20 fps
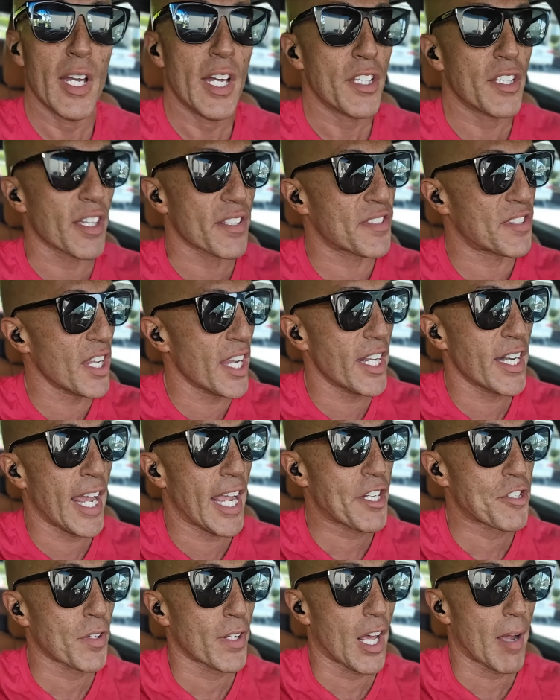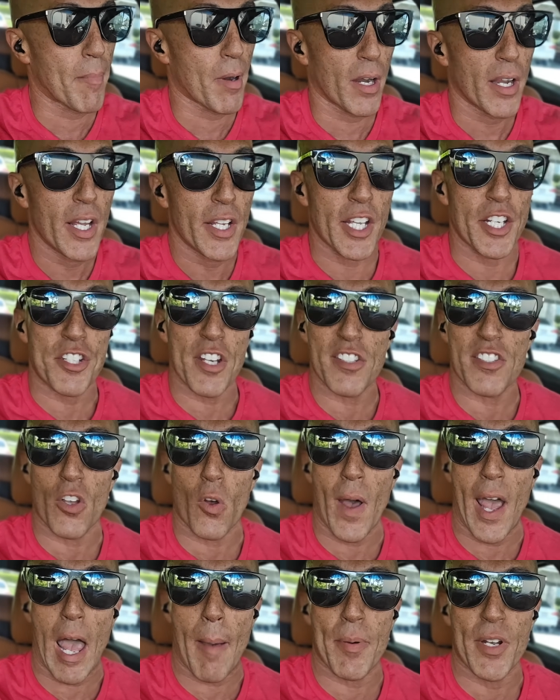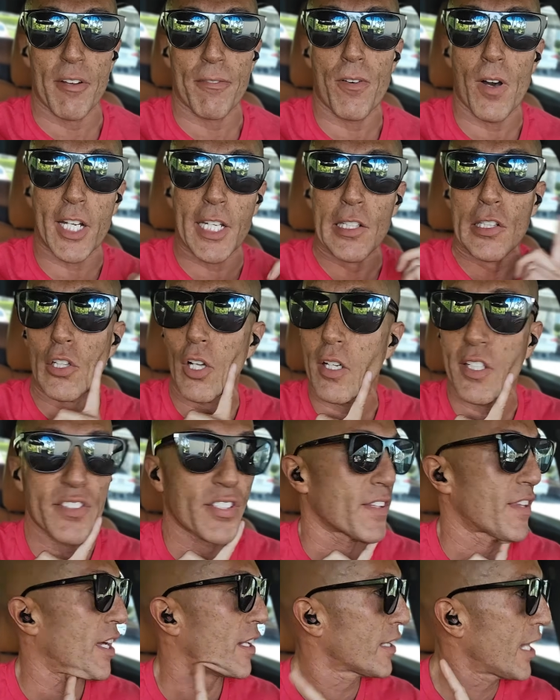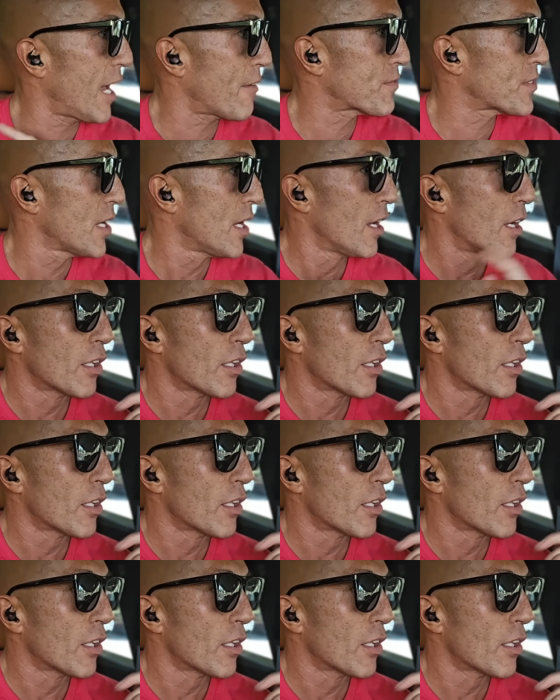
You see an angel number, you just so happen to fucking look to the left,